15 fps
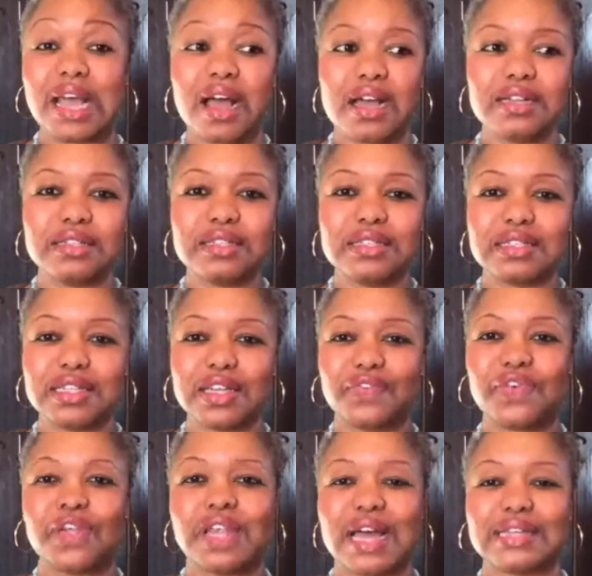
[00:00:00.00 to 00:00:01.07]
tons
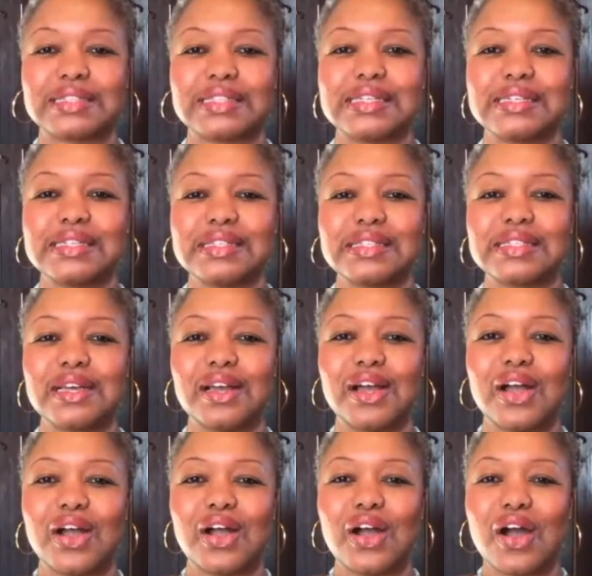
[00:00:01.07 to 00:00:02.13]
of classes
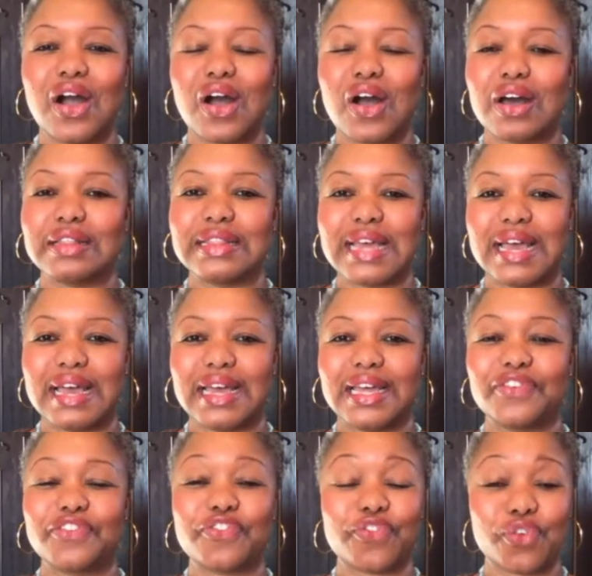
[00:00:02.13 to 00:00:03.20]
on
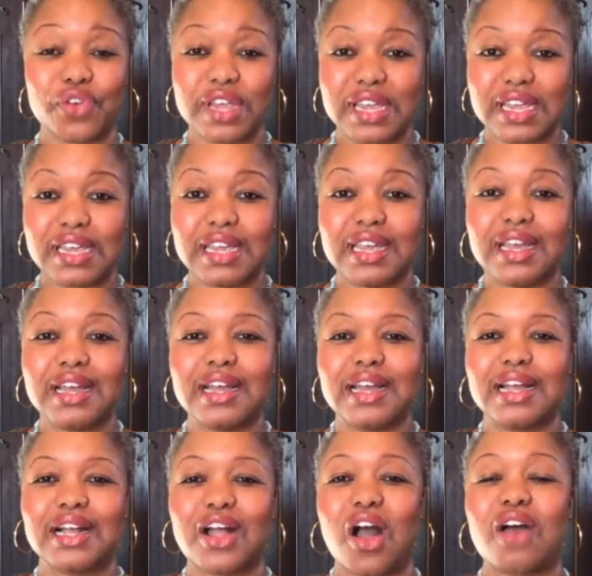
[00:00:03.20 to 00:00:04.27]
that free
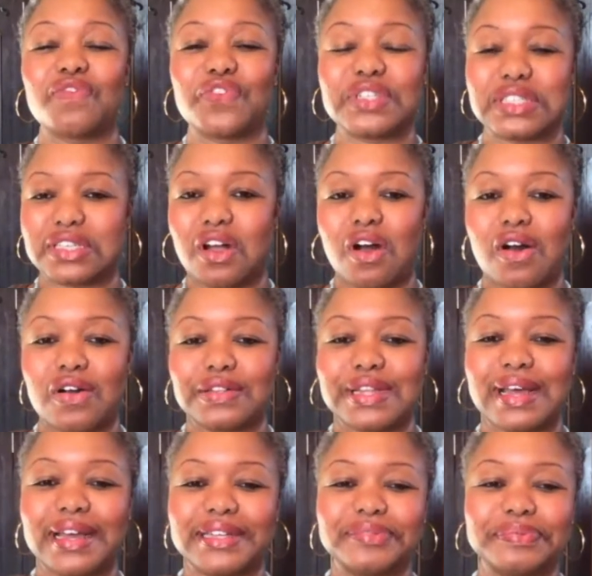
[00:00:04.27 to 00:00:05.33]
conference call
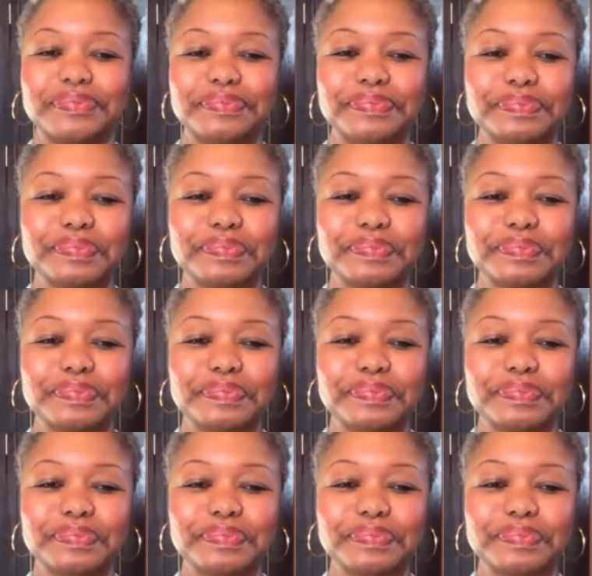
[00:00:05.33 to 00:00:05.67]
line.